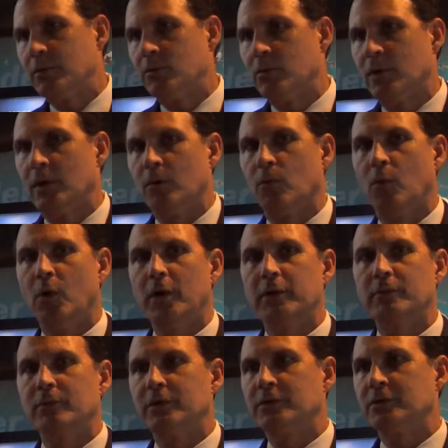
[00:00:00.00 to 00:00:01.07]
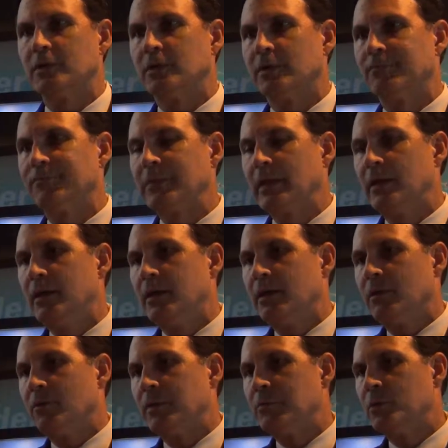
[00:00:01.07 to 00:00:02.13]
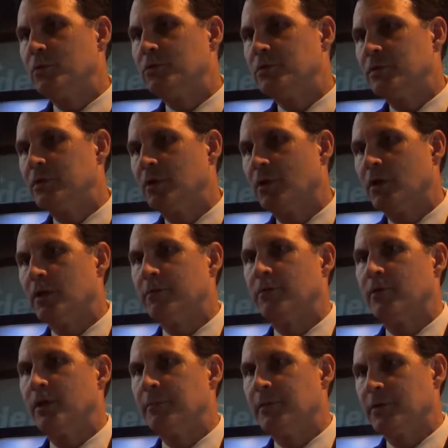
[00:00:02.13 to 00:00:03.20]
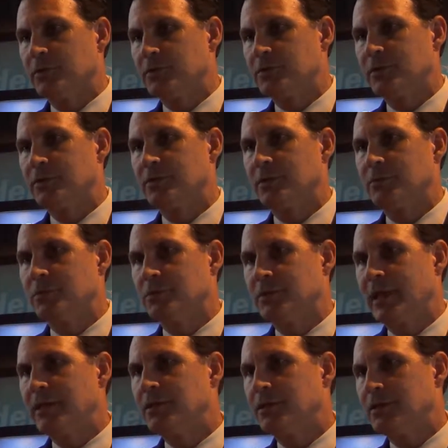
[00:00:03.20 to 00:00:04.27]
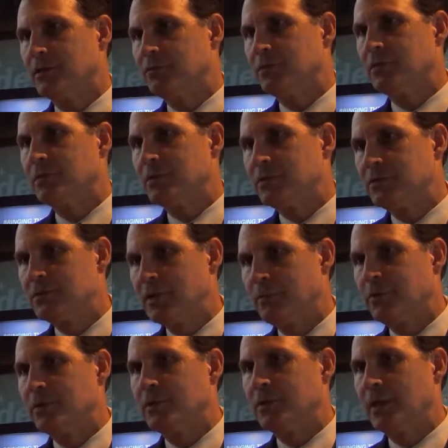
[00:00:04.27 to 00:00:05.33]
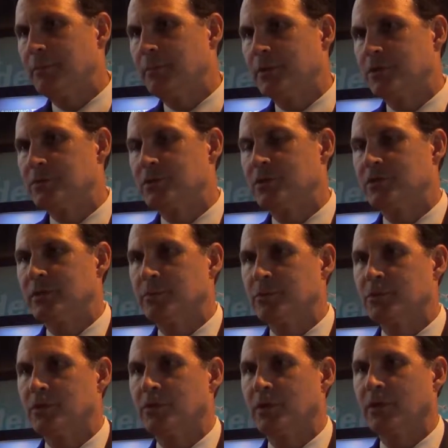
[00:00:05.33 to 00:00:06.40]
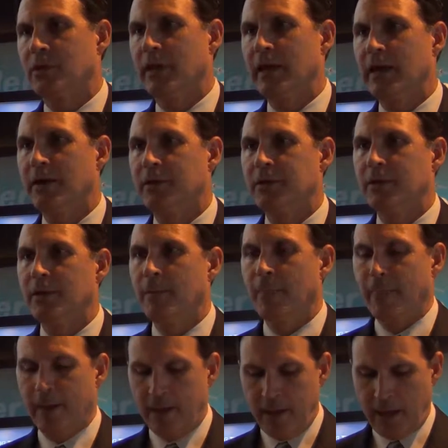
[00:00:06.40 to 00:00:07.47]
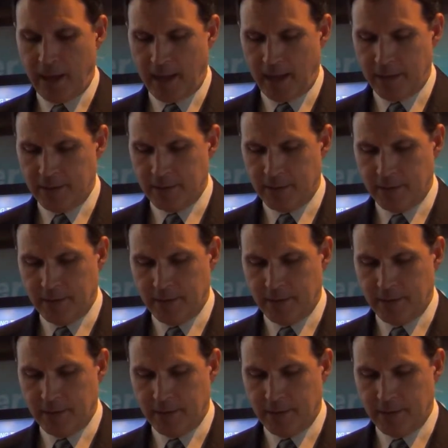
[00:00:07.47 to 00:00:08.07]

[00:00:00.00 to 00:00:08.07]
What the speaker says: One was we moved all of our email systems, 19 different separate email systems, to the cloud, and